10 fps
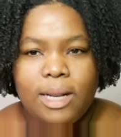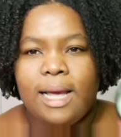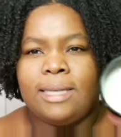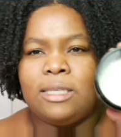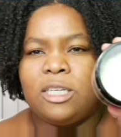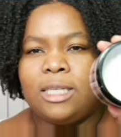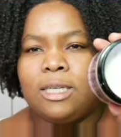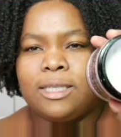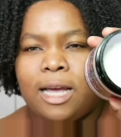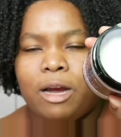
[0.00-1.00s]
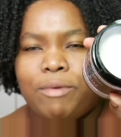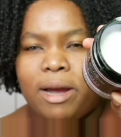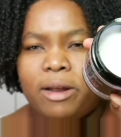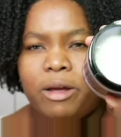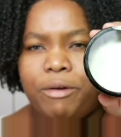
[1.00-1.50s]
it is, it just looks like a
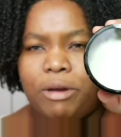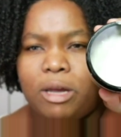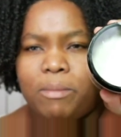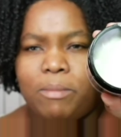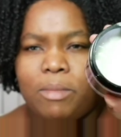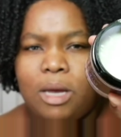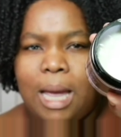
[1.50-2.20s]
regular cream,